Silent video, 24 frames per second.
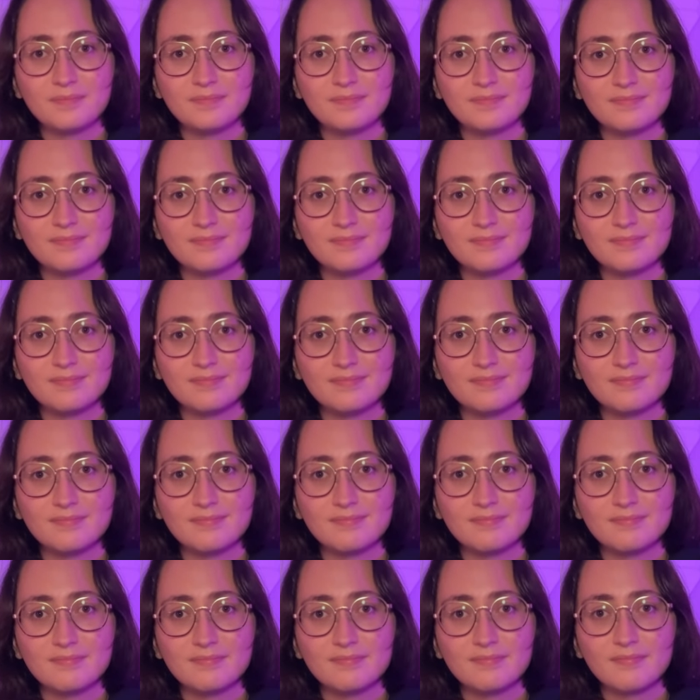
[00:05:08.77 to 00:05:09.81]

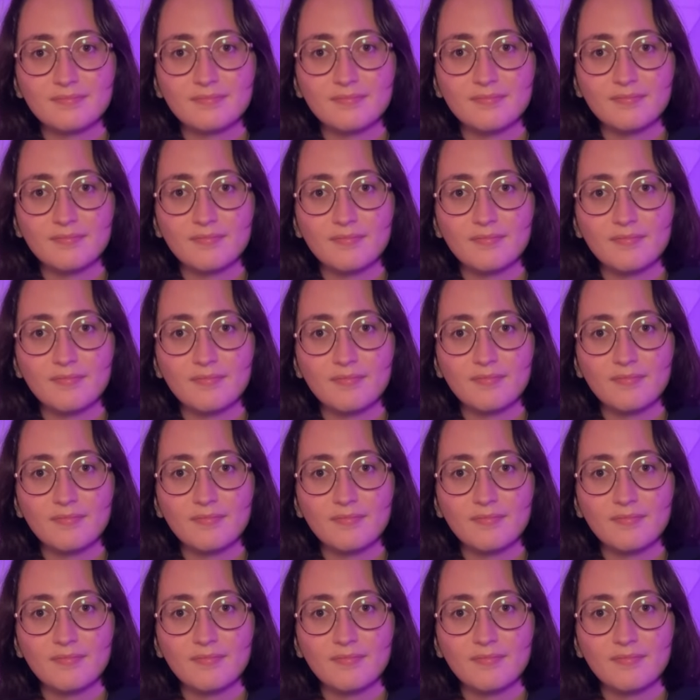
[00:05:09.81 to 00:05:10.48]
Nobody speaks.